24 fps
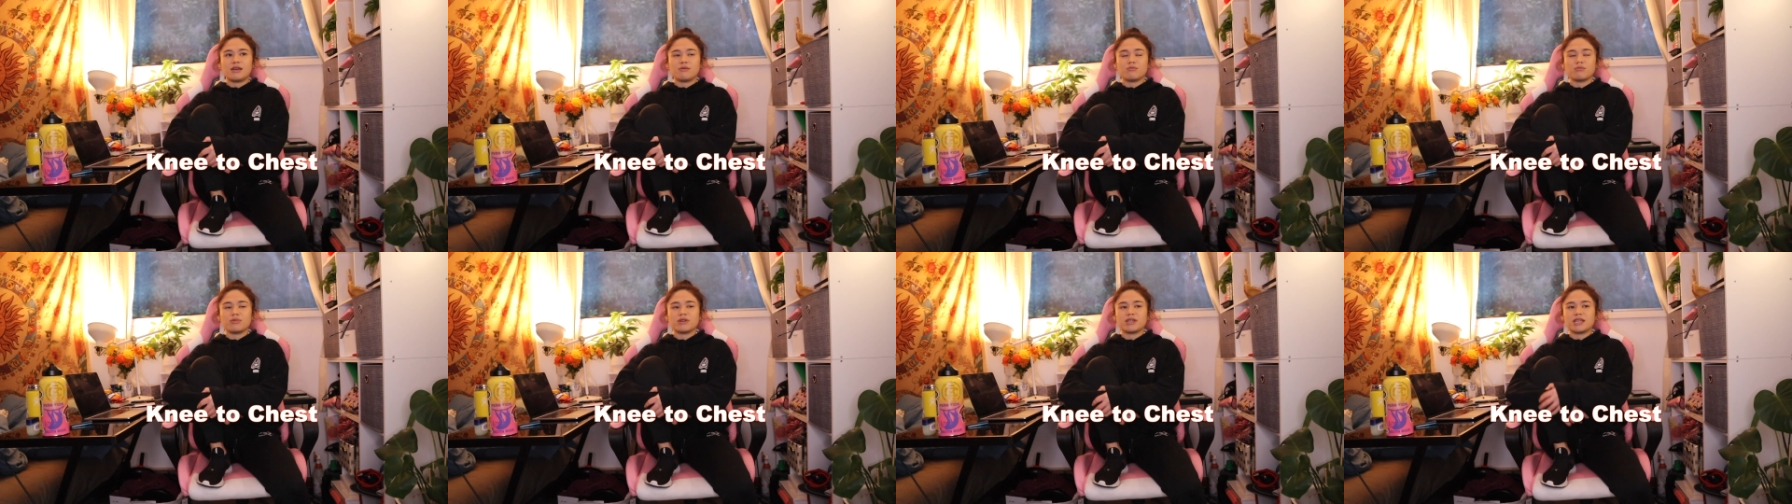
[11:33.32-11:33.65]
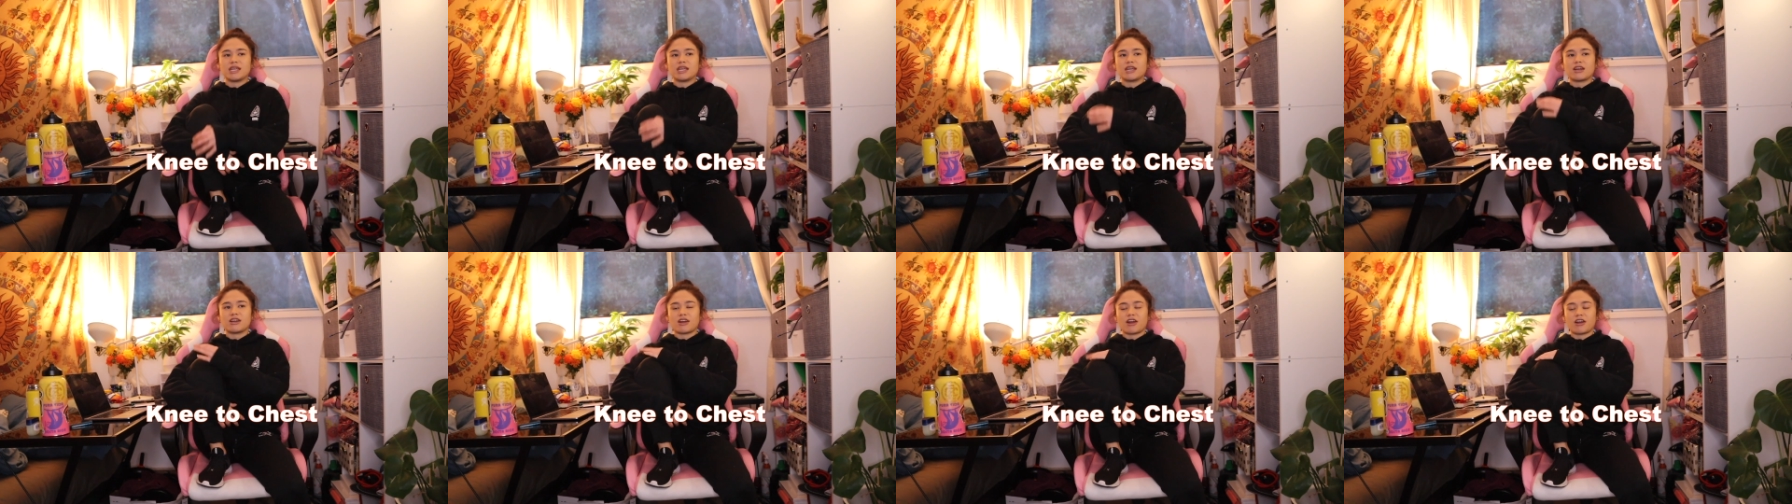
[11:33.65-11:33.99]

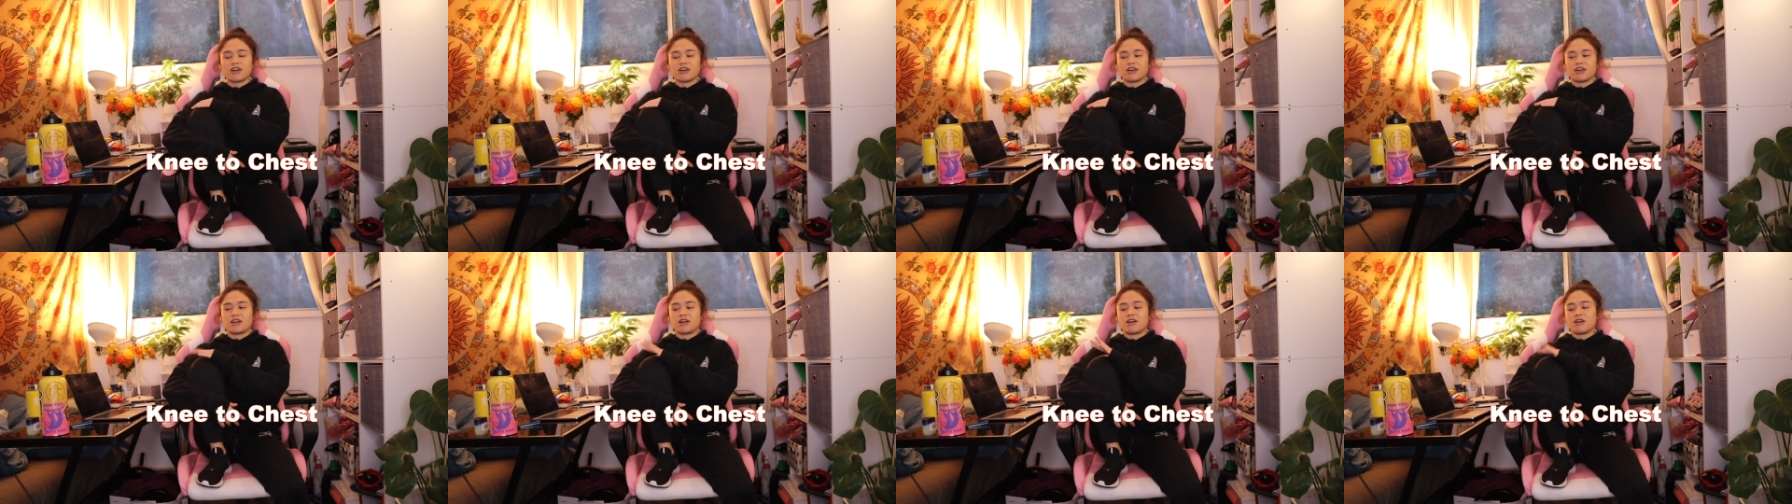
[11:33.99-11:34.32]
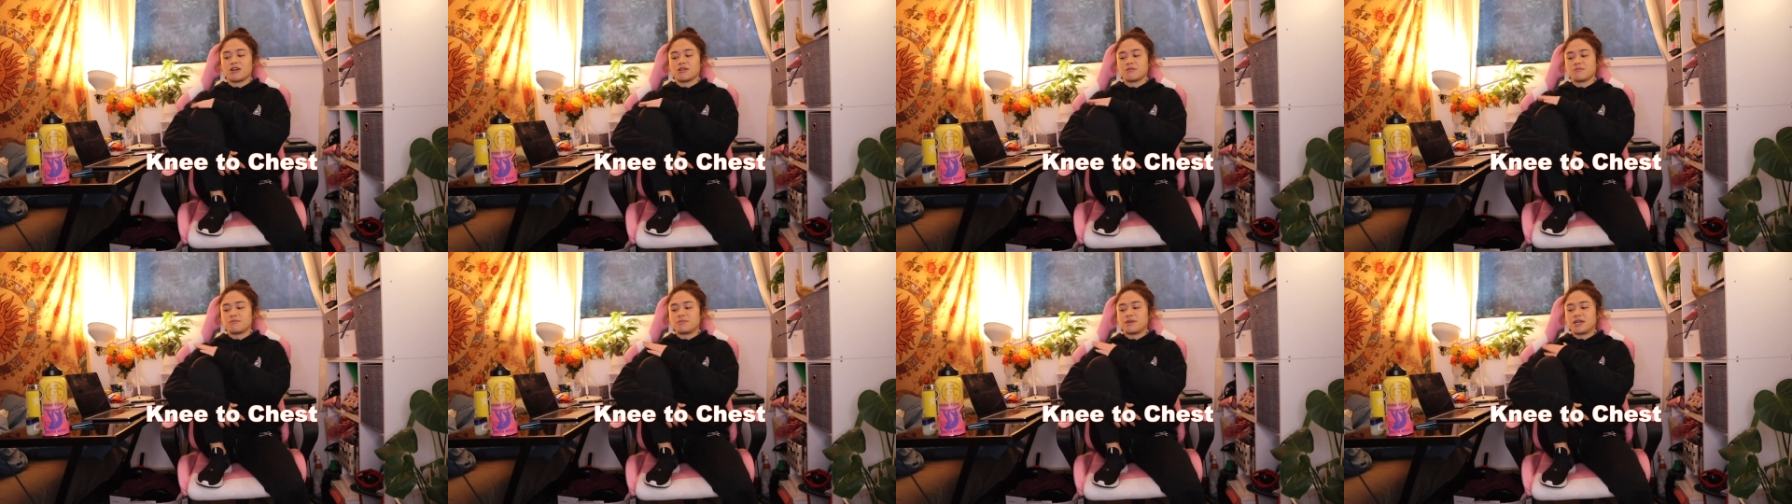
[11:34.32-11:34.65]
Bringing our
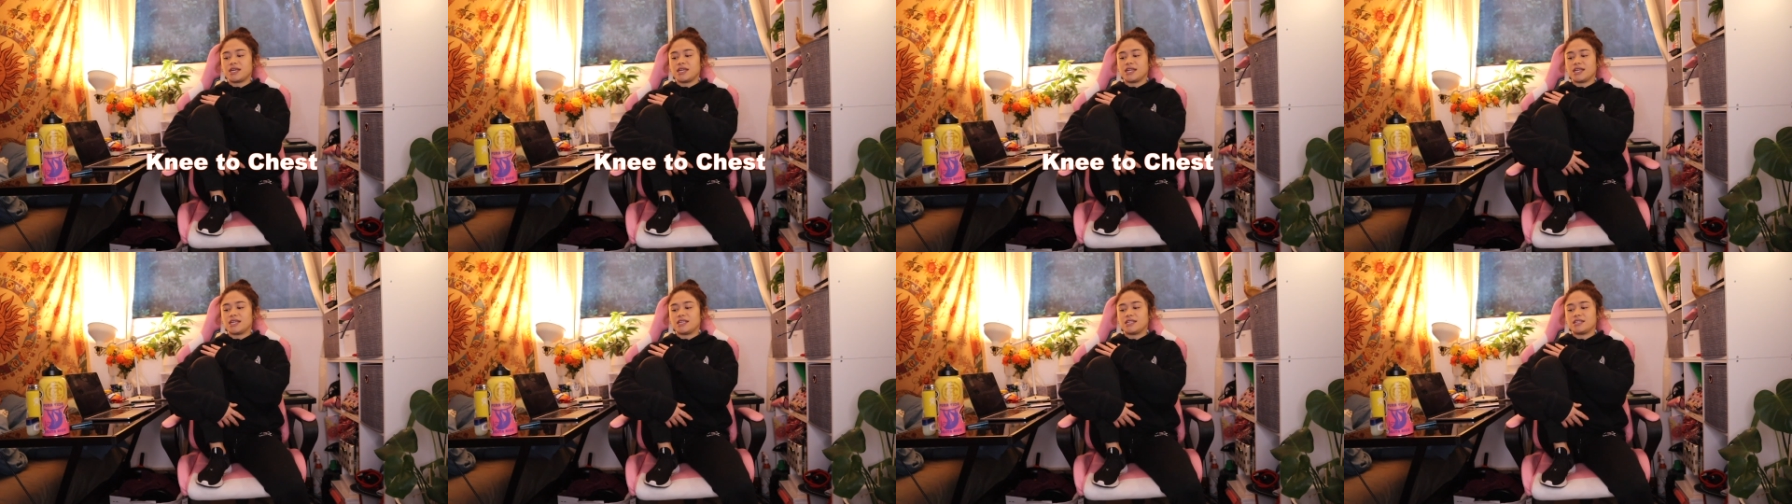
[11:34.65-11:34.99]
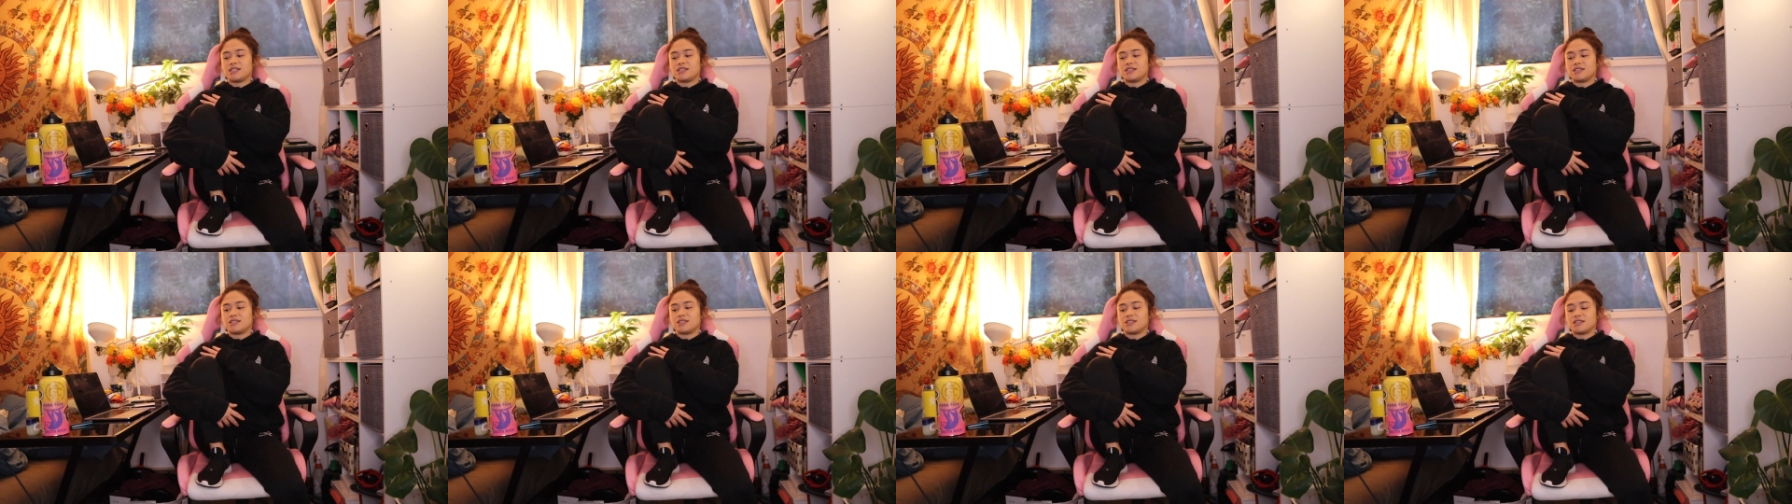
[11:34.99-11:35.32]
armpit
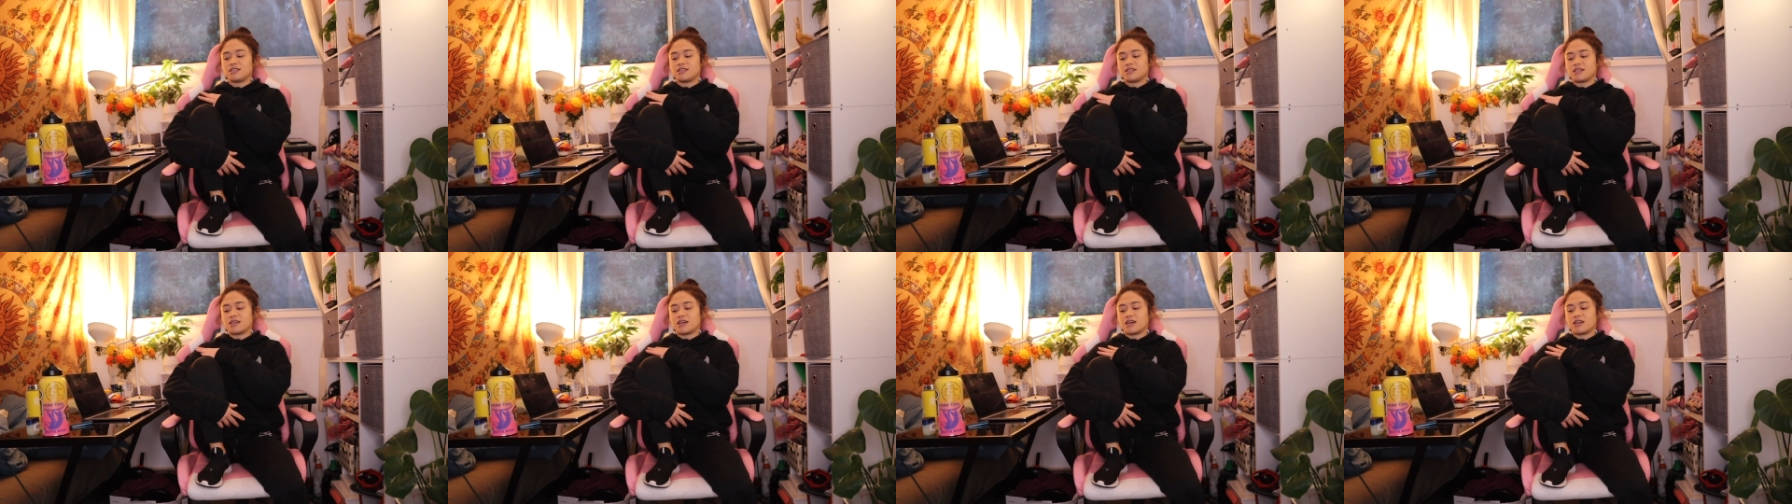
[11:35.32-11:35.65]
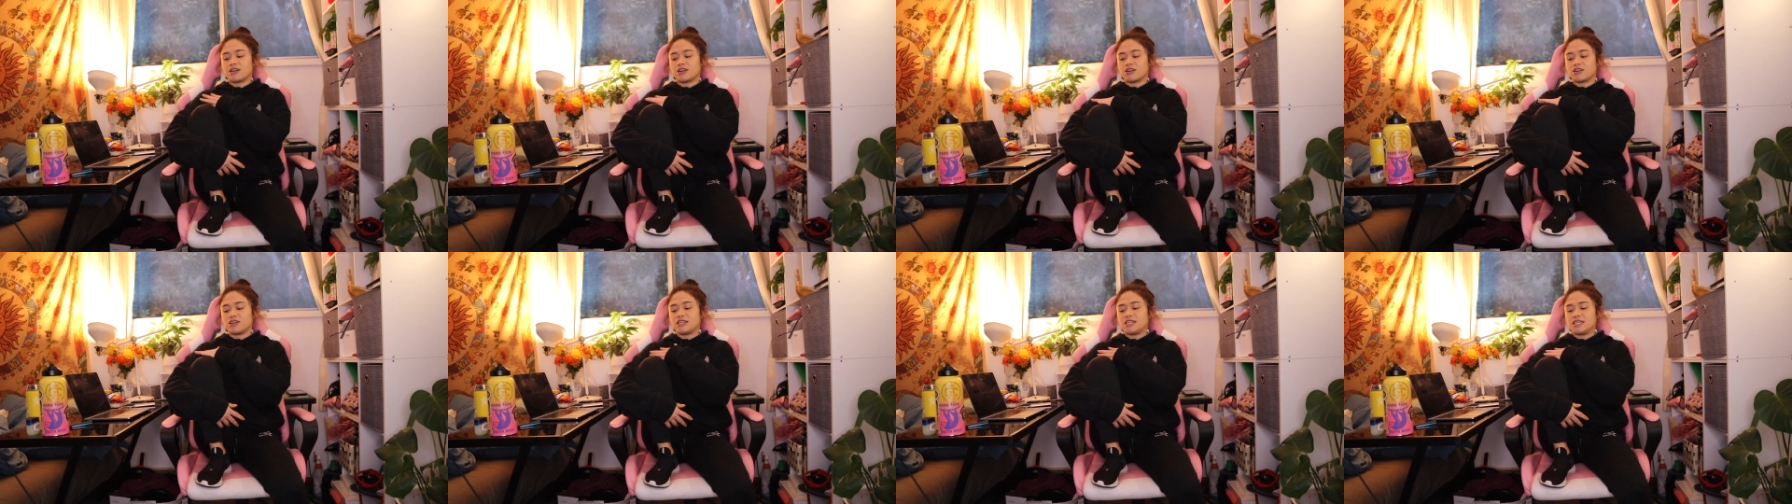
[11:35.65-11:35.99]
and
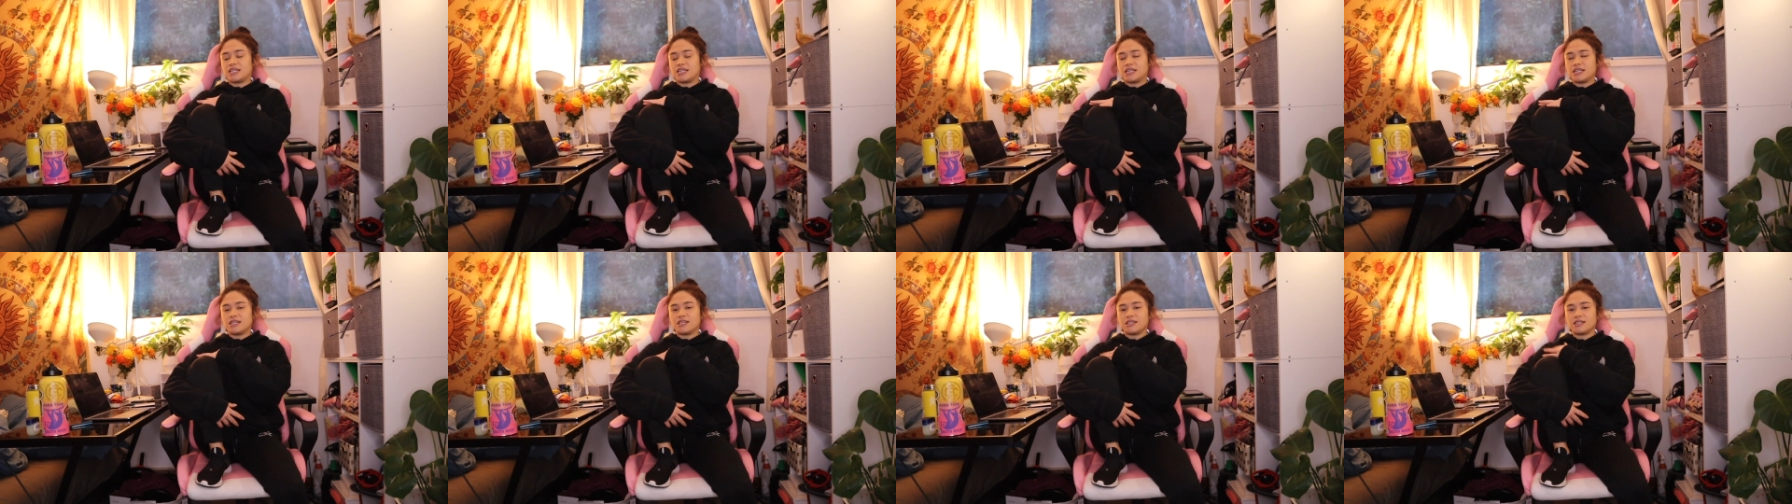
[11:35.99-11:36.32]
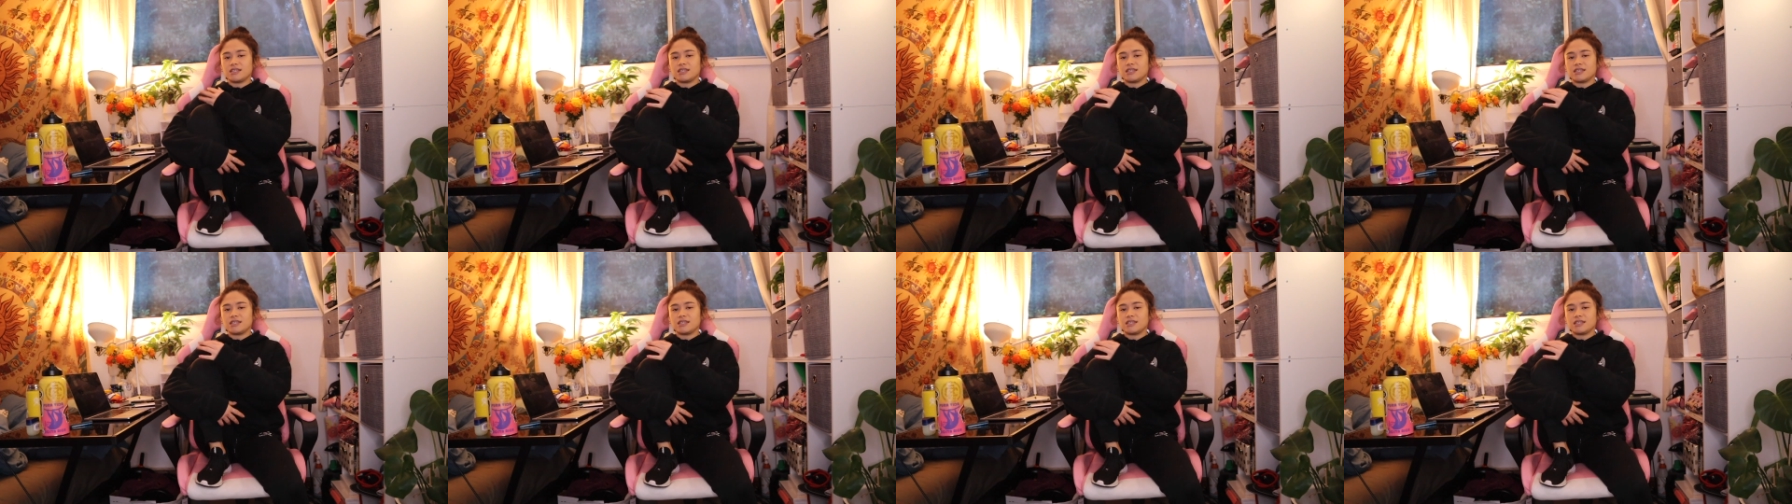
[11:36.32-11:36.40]
our knee